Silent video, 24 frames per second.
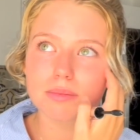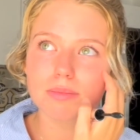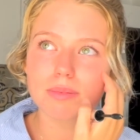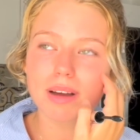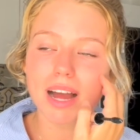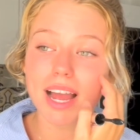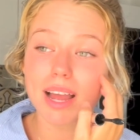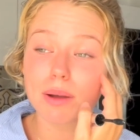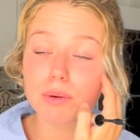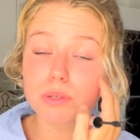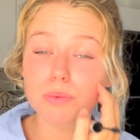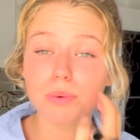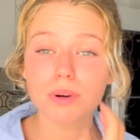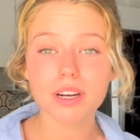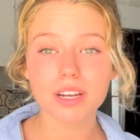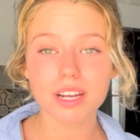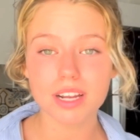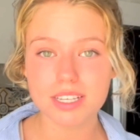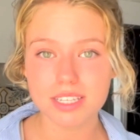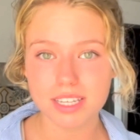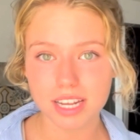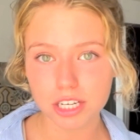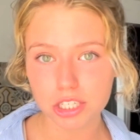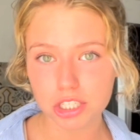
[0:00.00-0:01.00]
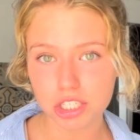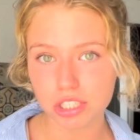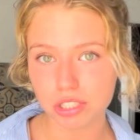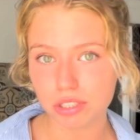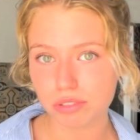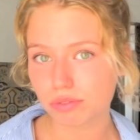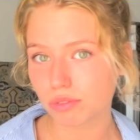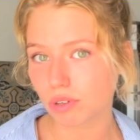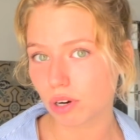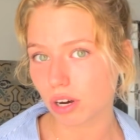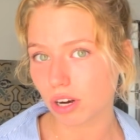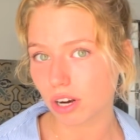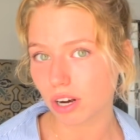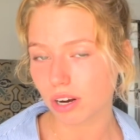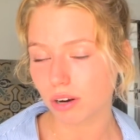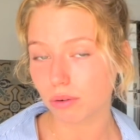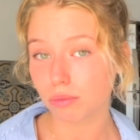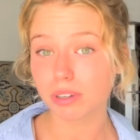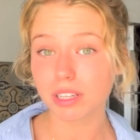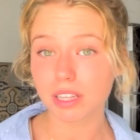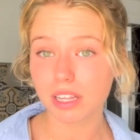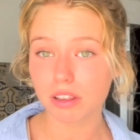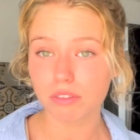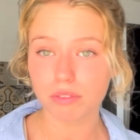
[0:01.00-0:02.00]
I was wearing extensions for a
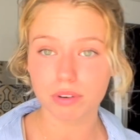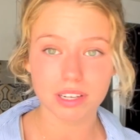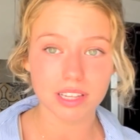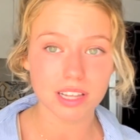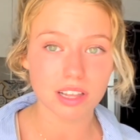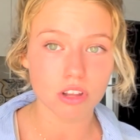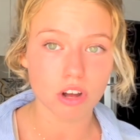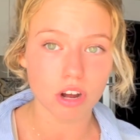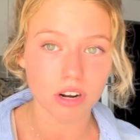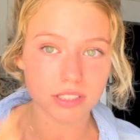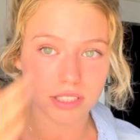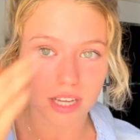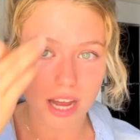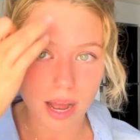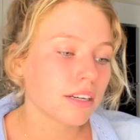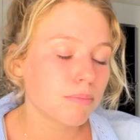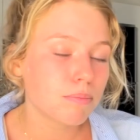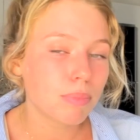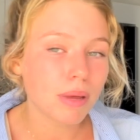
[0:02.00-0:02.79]
really, really long time.